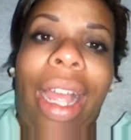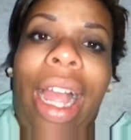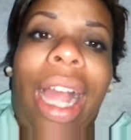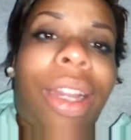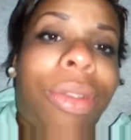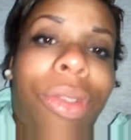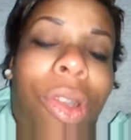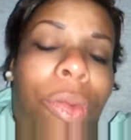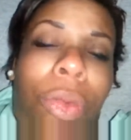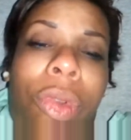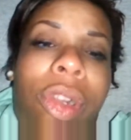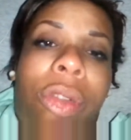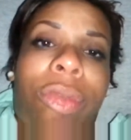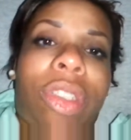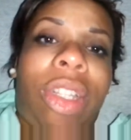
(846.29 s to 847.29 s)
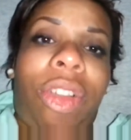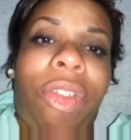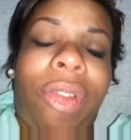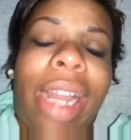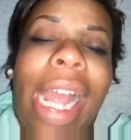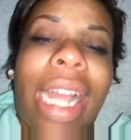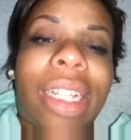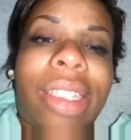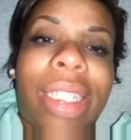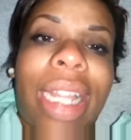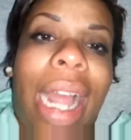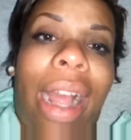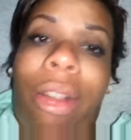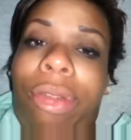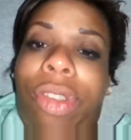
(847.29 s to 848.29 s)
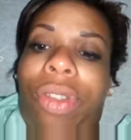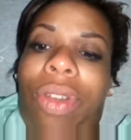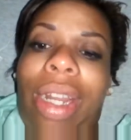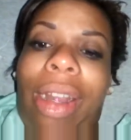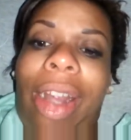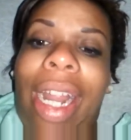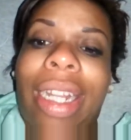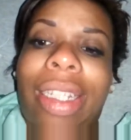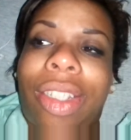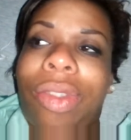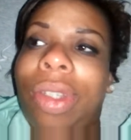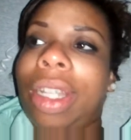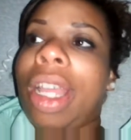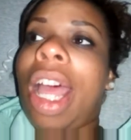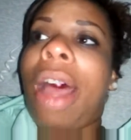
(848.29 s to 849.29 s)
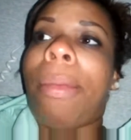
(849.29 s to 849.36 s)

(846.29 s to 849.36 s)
I don't know what I was going to react to, how I was going to react to it.